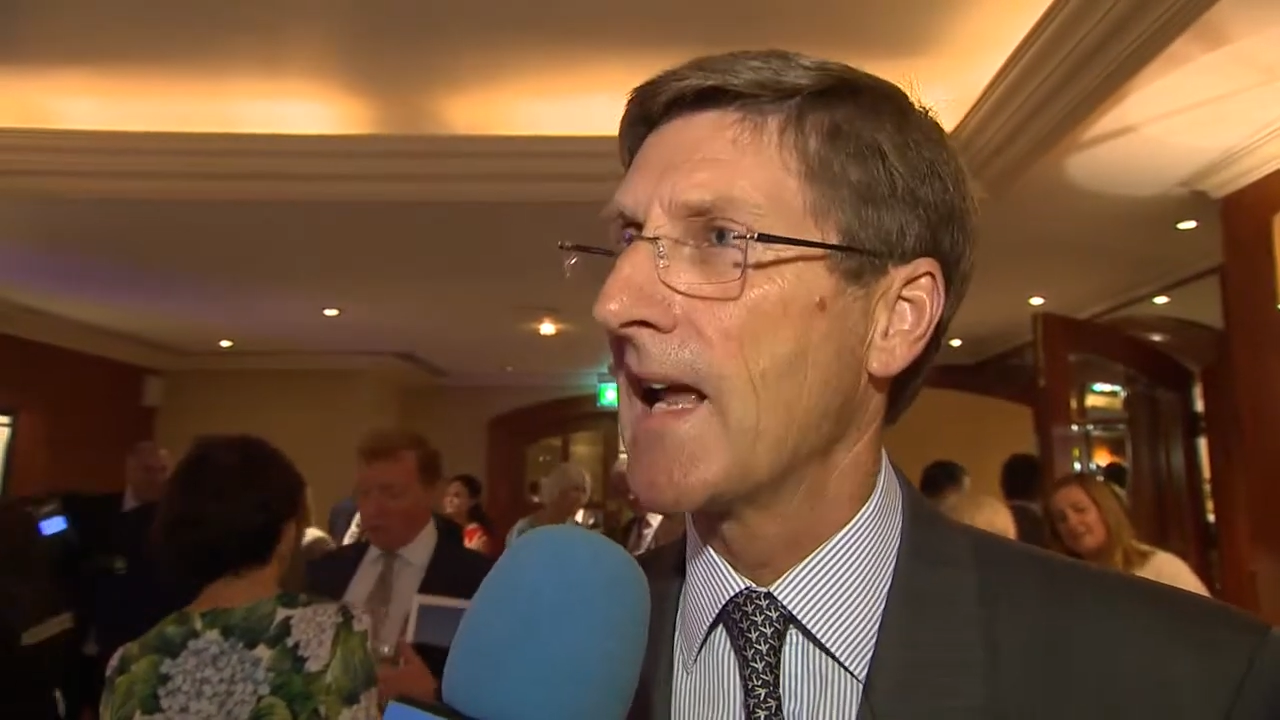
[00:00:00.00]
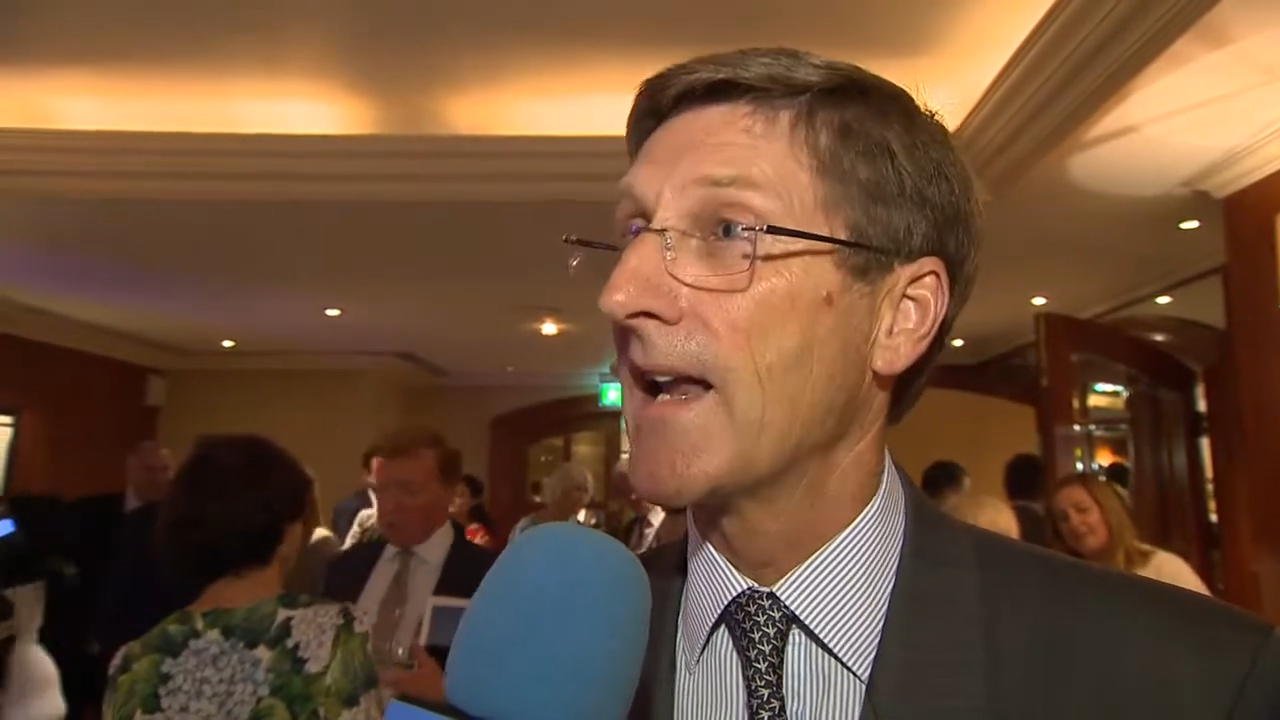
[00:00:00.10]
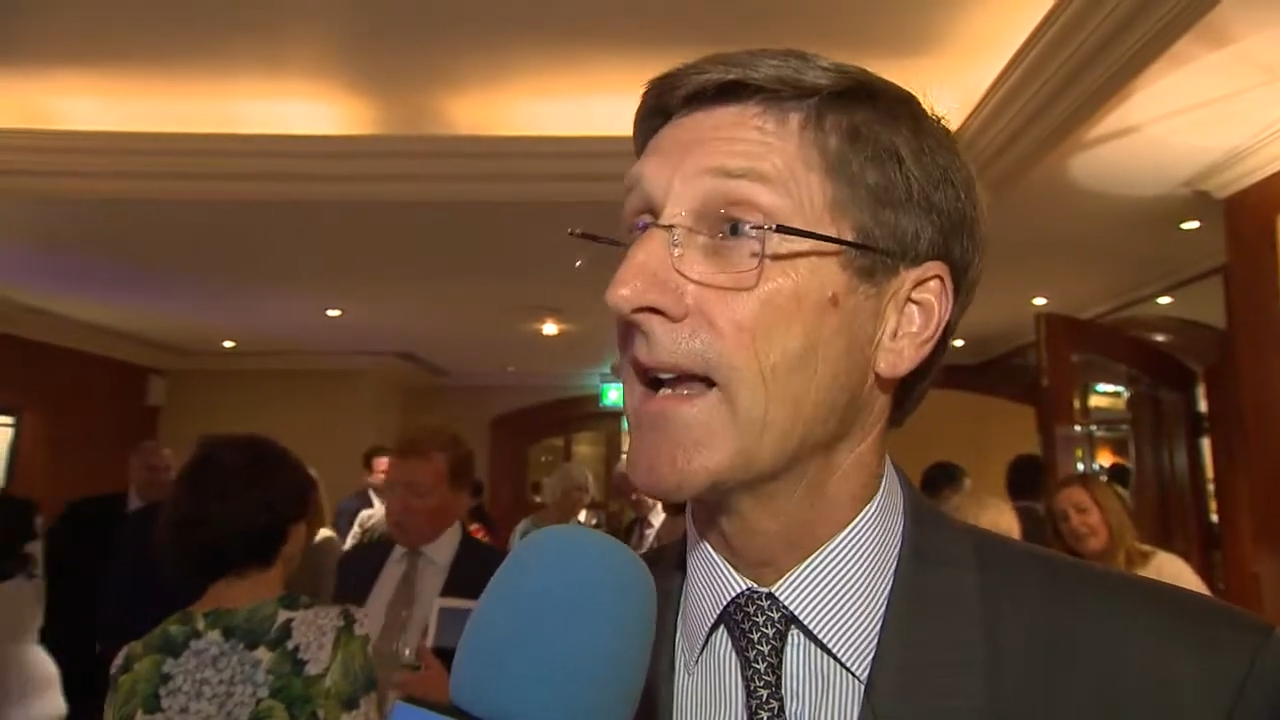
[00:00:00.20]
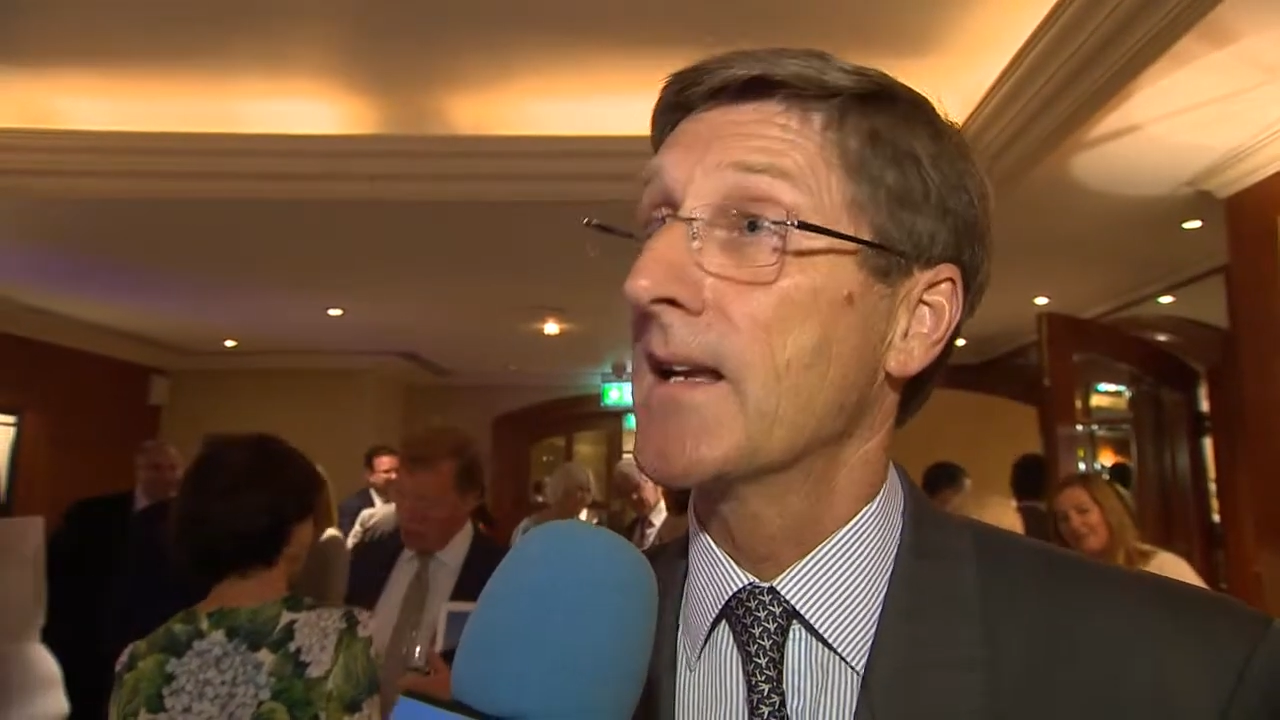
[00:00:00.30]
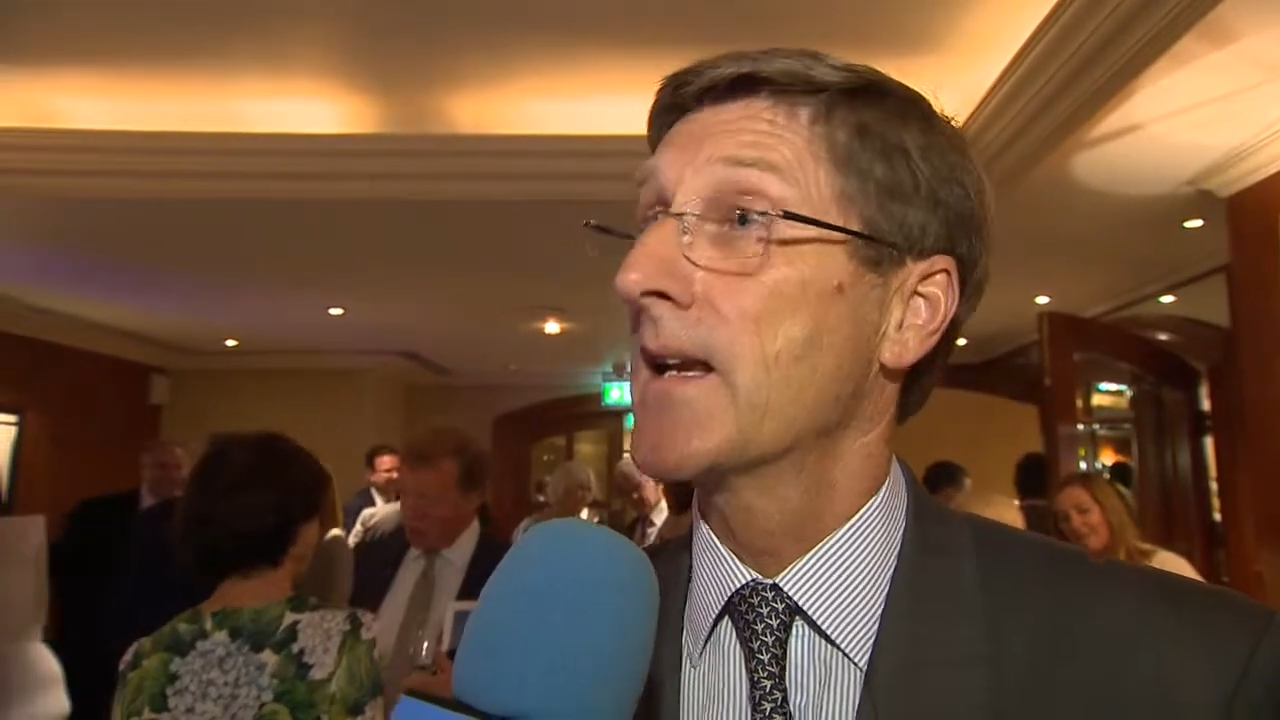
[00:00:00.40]

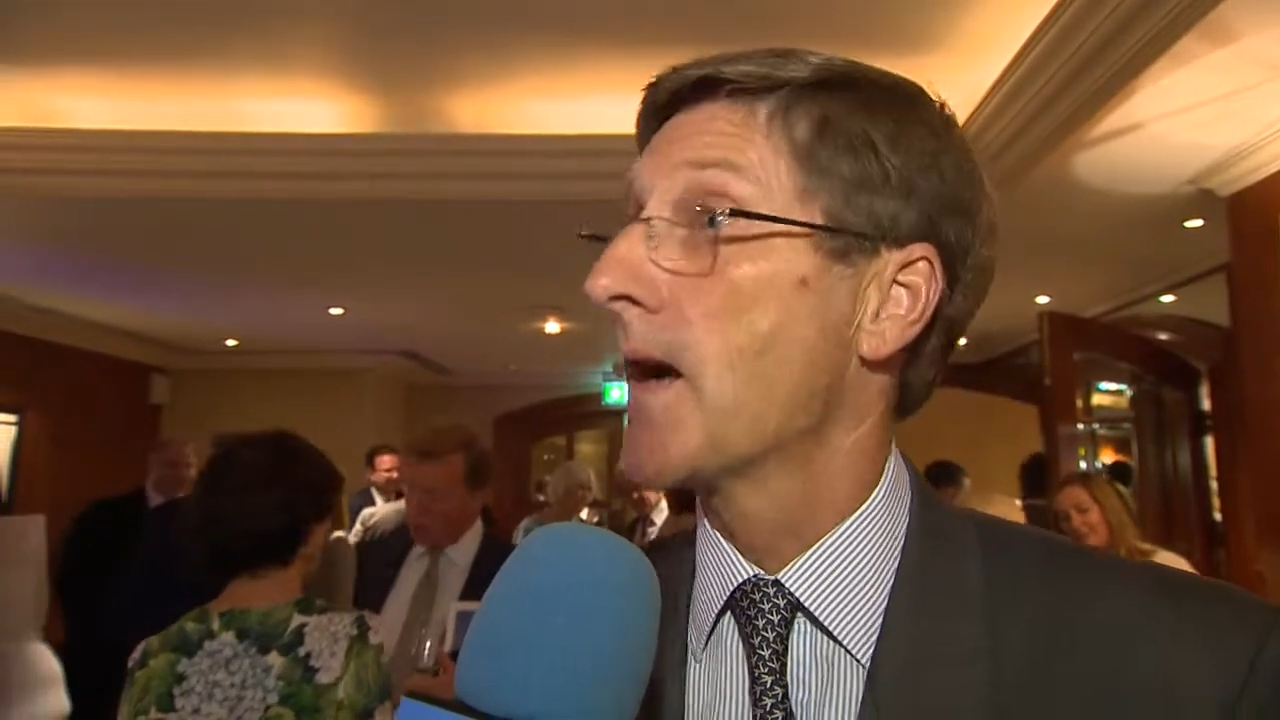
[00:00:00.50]
telly.